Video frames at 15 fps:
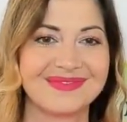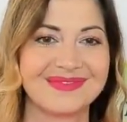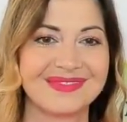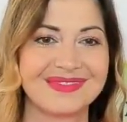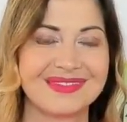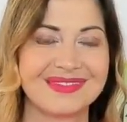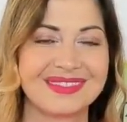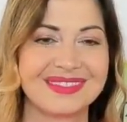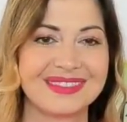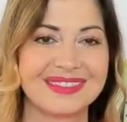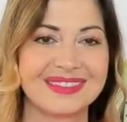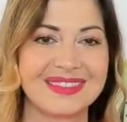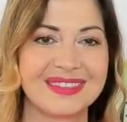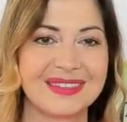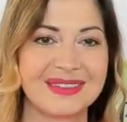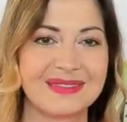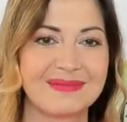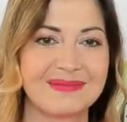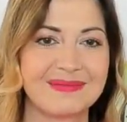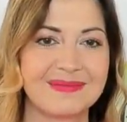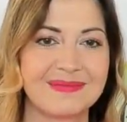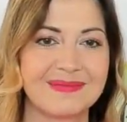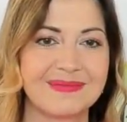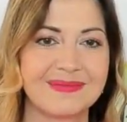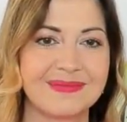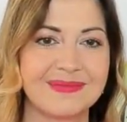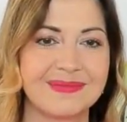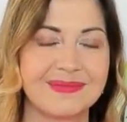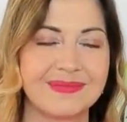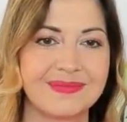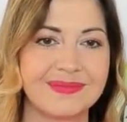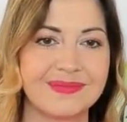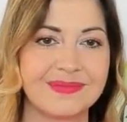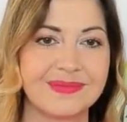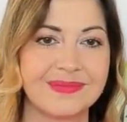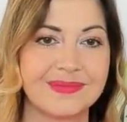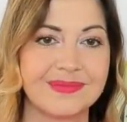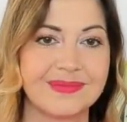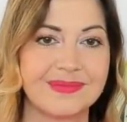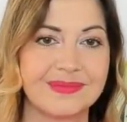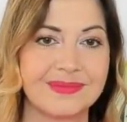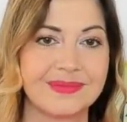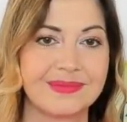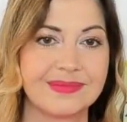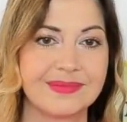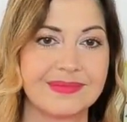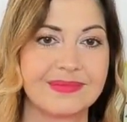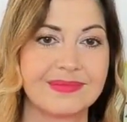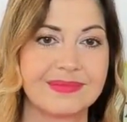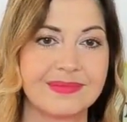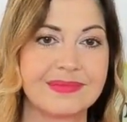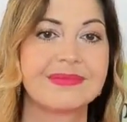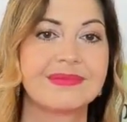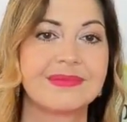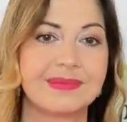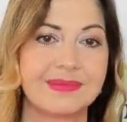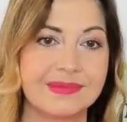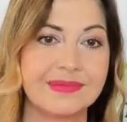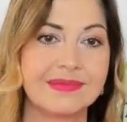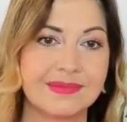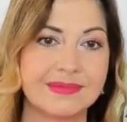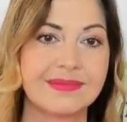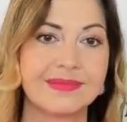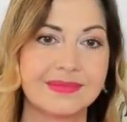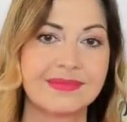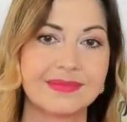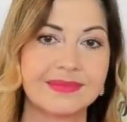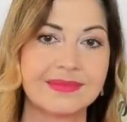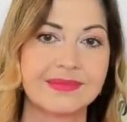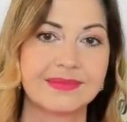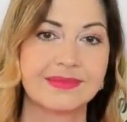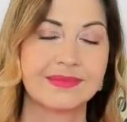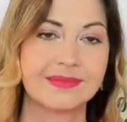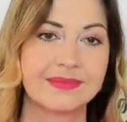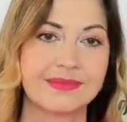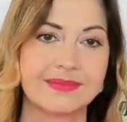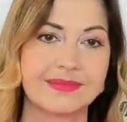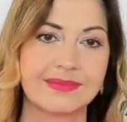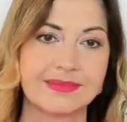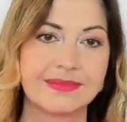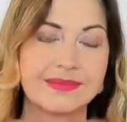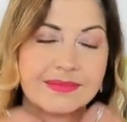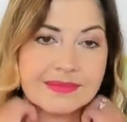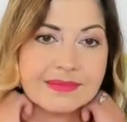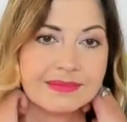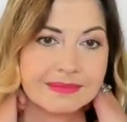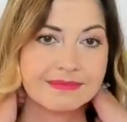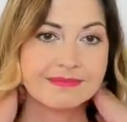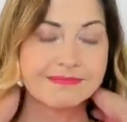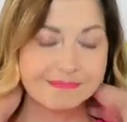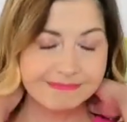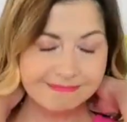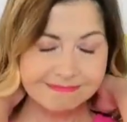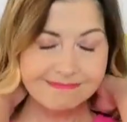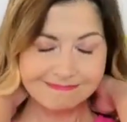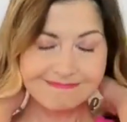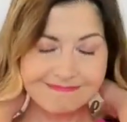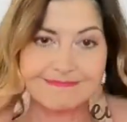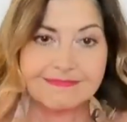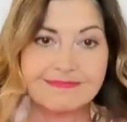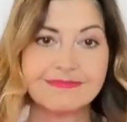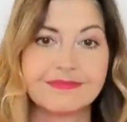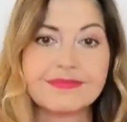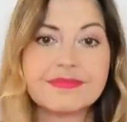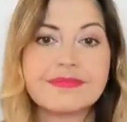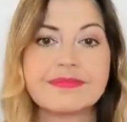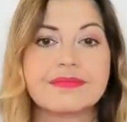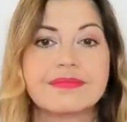No words are spoken by the person on screen.